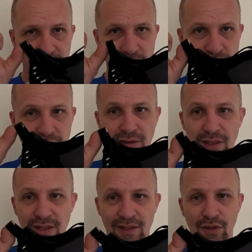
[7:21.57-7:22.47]
Nice
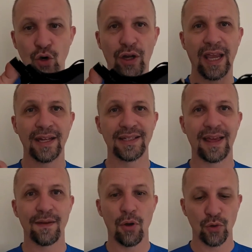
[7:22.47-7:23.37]
little hook here to
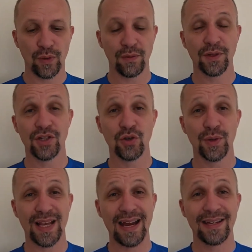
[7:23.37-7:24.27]
get them on with, which is
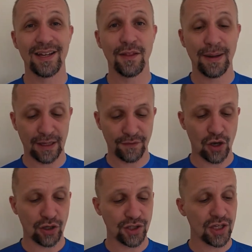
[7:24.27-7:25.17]
always handy on the back of
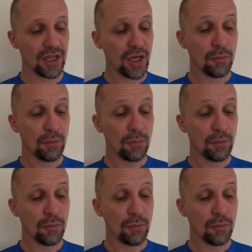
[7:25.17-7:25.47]
Hokas.